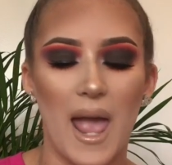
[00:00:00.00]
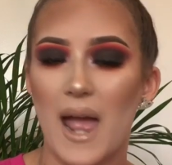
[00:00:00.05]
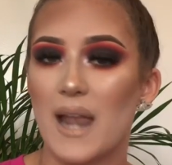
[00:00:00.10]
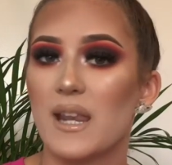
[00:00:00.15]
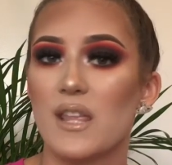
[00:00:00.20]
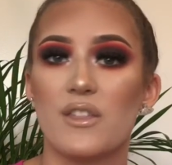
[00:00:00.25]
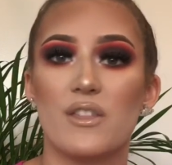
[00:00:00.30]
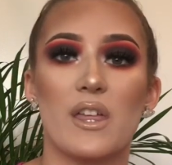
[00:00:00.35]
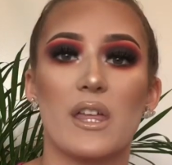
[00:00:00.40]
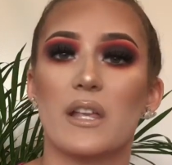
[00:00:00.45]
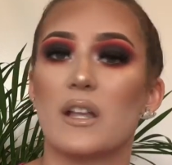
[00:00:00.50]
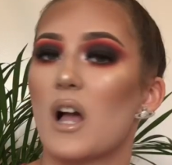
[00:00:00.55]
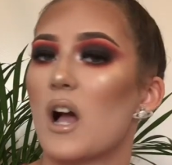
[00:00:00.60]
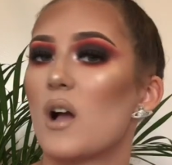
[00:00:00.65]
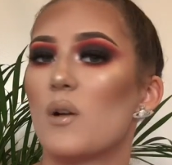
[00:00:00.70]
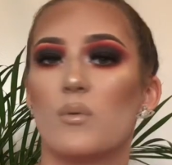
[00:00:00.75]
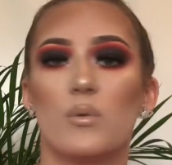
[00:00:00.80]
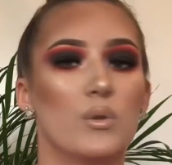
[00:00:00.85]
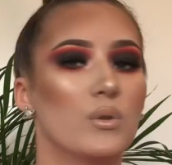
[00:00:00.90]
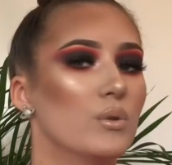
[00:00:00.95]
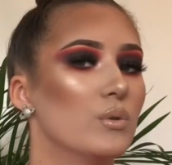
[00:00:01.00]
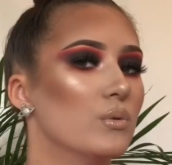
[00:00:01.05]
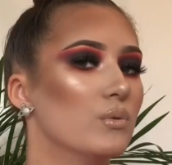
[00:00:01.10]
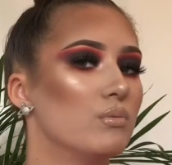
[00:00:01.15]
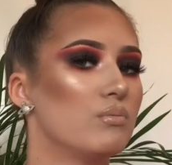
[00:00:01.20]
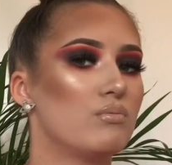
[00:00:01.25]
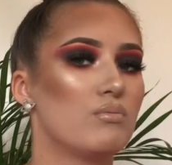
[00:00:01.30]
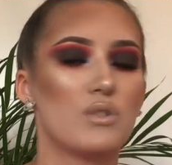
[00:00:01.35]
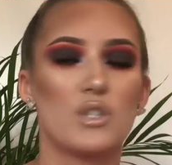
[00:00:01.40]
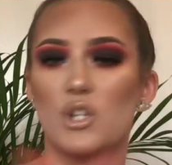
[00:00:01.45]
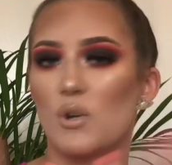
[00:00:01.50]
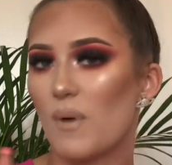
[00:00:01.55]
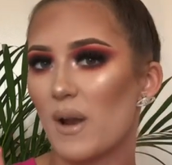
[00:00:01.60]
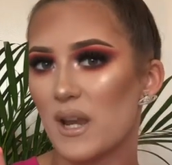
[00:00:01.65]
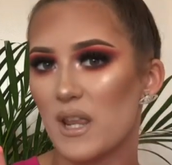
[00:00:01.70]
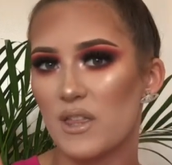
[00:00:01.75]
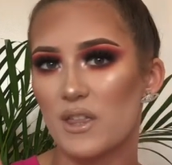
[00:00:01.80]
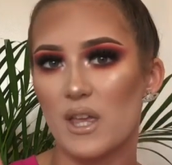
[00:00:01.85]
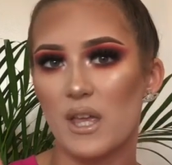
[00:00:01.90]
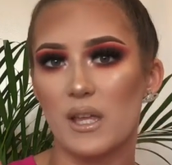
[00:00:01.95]
anything, I will do
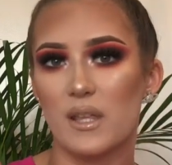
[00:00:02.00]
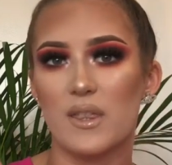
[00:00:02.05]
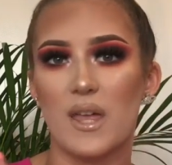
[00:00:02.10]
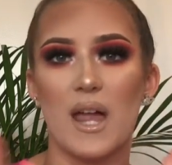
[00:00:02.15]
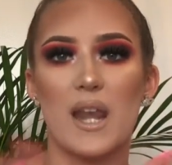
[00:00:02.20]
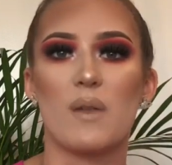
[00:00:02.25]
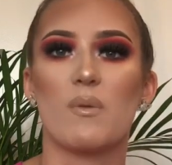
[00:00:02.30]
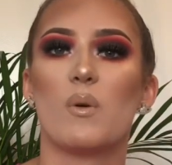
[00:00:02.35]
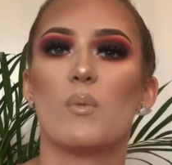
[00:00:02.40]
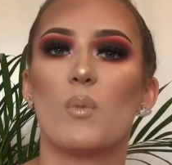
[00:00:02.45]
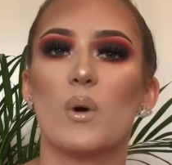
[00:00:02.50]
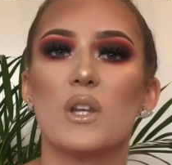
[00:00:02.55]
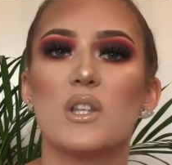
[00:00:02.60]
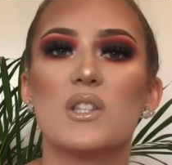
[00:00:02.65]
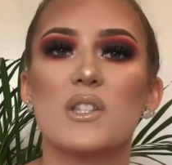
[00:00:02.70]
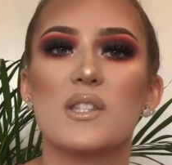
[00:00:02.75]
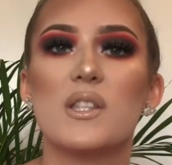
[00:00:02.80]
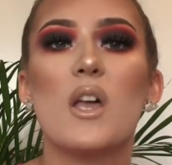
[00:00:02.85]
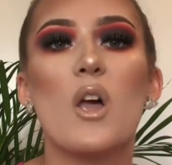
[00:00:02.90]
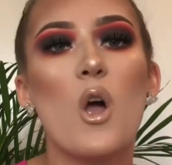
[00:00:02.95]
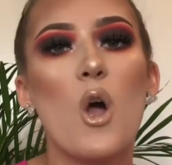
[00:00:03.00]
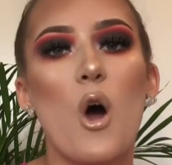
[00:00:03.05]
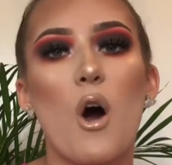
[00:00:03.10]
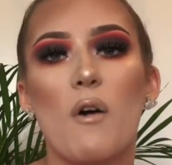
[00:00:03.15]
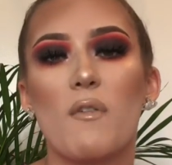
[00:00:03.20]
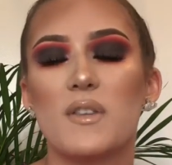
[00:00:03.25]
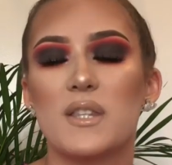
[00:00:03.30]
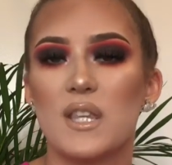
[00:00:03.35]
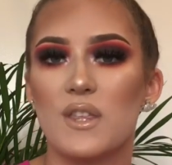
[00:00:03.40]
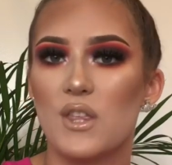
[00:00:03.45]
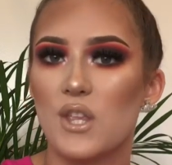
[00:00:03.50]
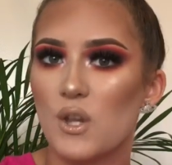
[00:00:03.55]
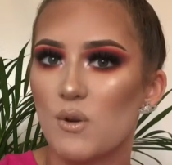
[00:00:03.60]
anything that anyone wants. Obviously the